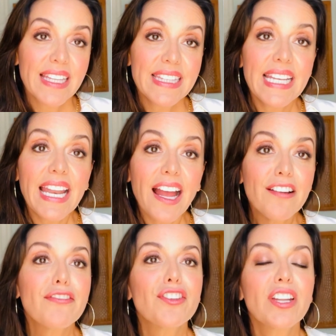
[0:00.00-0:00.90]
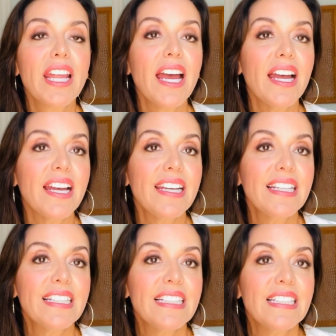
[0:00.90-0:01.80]
Then after that,
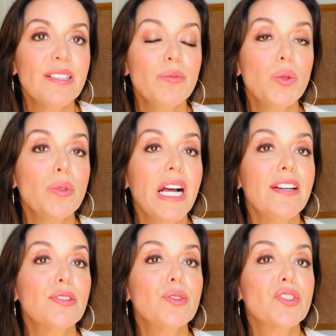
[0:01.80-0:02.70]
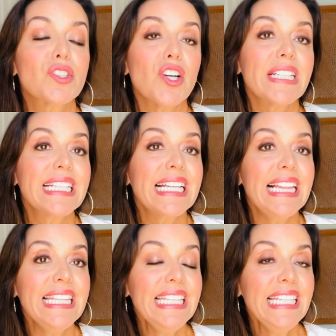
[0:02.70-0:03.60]
we will have to start
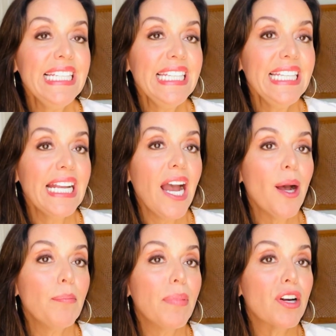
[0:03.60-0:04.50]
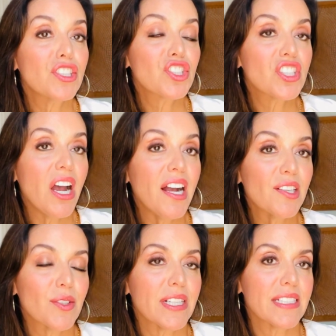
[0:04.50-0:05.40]
cleaning up our
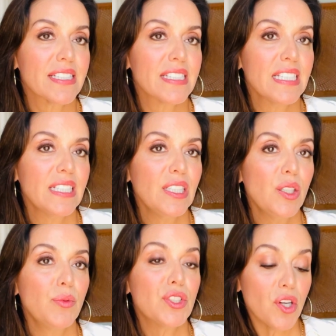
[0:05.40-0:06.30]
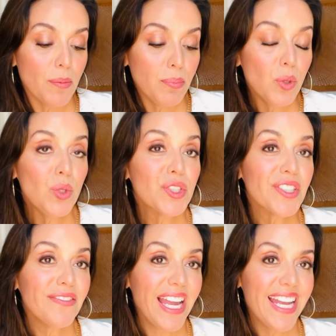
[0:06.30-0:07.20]
chakras, which are pools
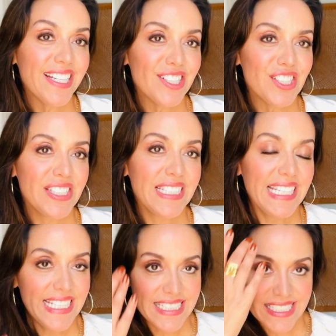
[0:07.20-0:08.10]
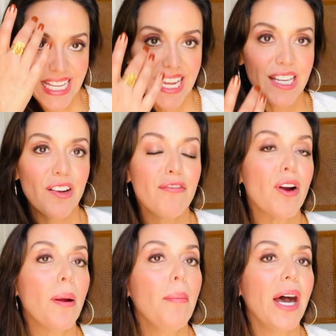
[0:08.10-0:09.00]
of energy inside of
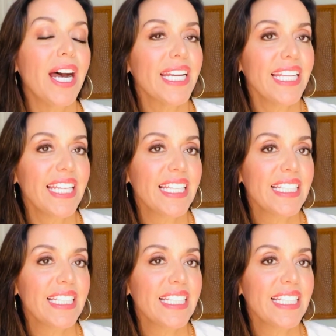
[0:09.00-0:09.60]
our body.